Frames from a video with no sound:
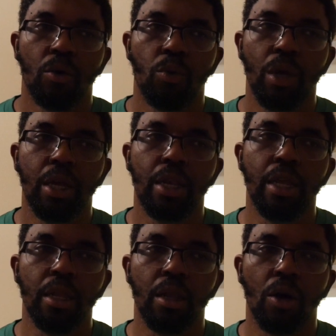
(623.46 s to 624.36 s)
weak
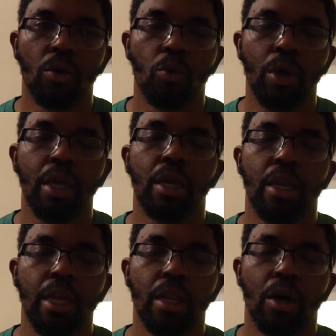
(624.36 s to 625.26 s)

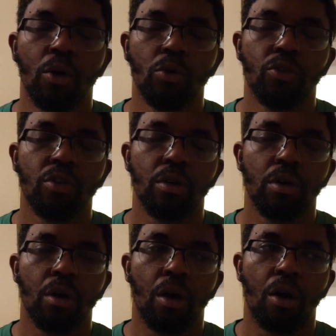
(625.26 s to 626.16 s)
deloads
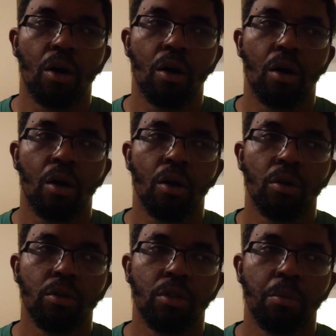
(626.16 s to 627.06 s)

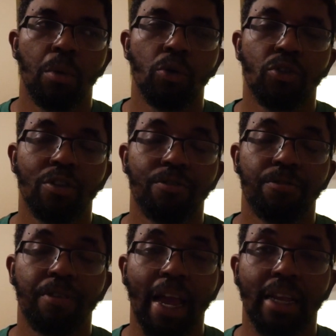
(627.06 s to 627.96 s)
aren't the most
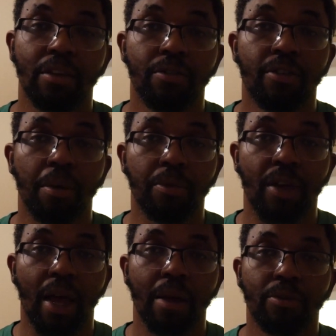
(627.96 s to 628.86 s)
effective
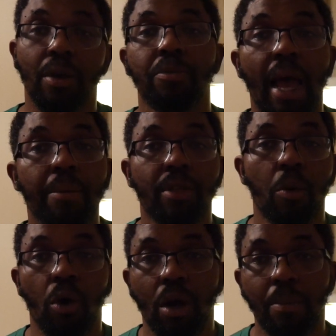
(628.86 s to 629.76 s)
sometimes. Sometimes they
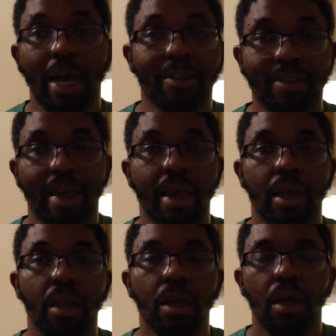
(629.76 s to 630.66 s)
work. I'm not
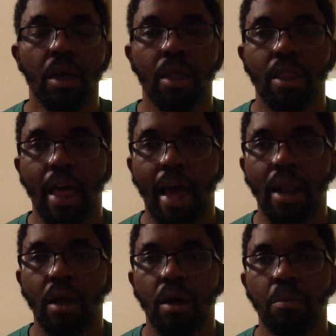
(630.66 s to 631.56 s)
saying
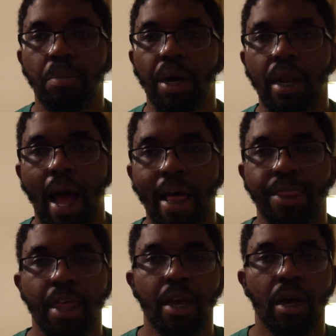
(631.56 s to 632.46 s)
that, but I
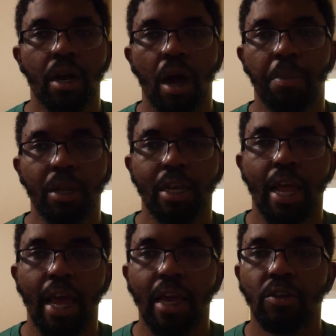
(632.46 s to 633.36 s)
think a couple of
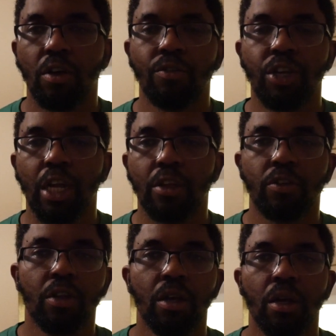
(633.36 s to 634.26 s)
days of
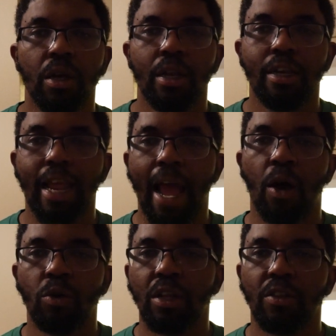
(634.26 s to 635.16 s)
just
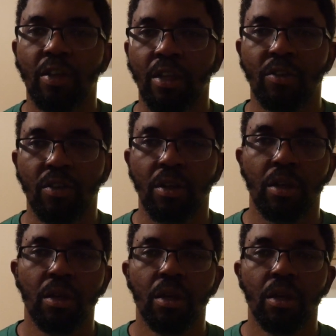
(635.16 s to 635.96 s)
downed intensity